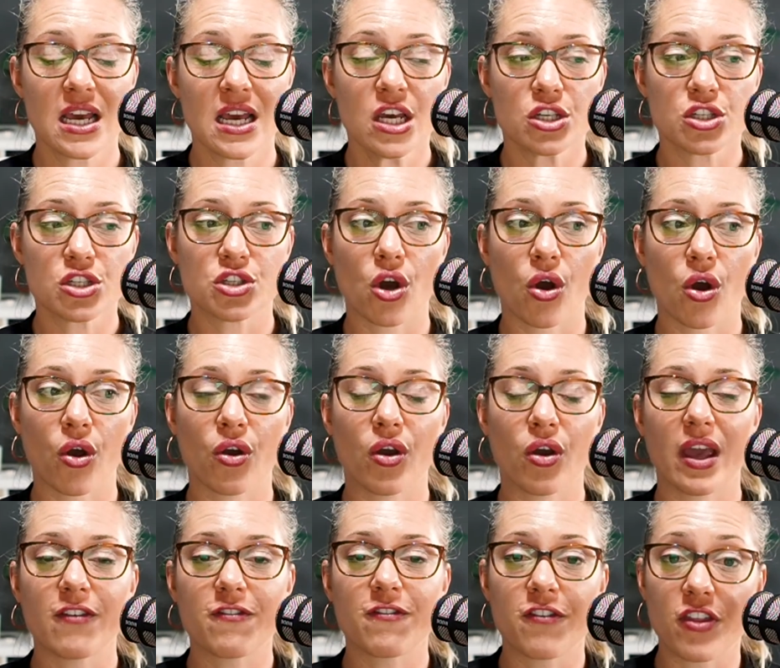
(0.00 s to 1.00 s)
So
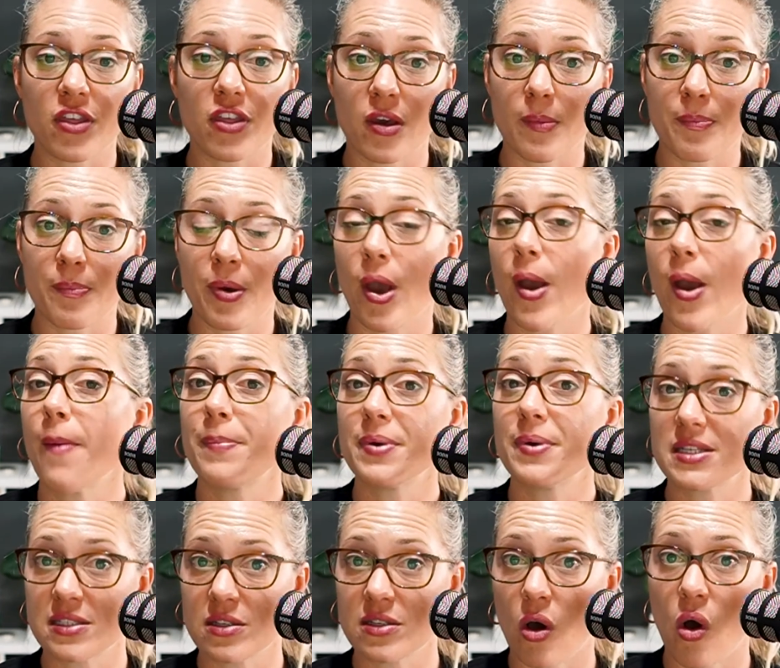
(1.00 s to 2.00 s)
for the
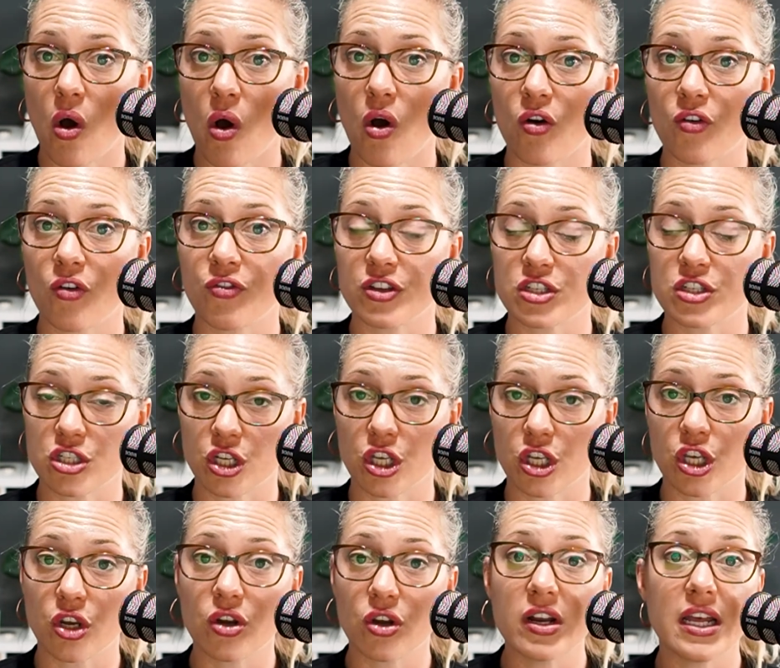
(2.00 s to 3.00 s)
purpose of
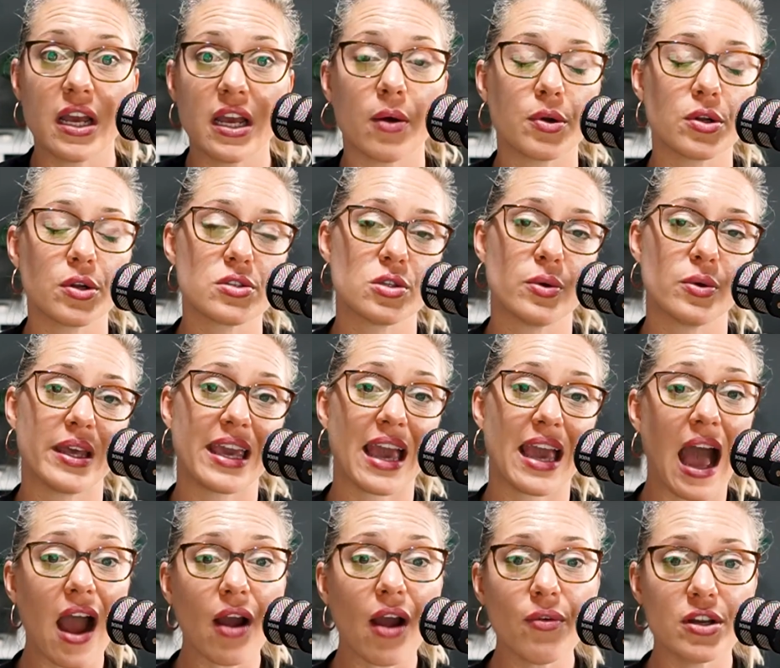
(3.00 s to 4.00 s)
security, I would also
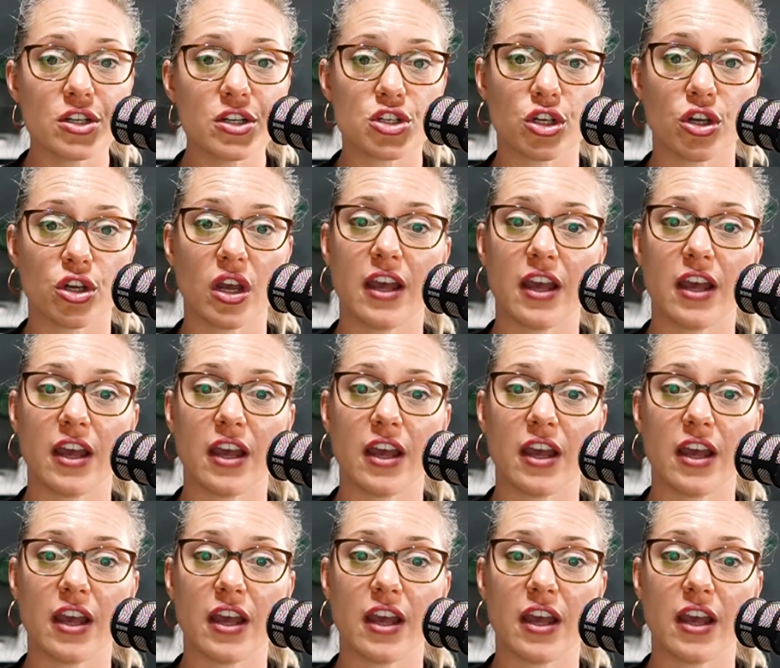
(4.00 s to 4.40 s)
encourage you,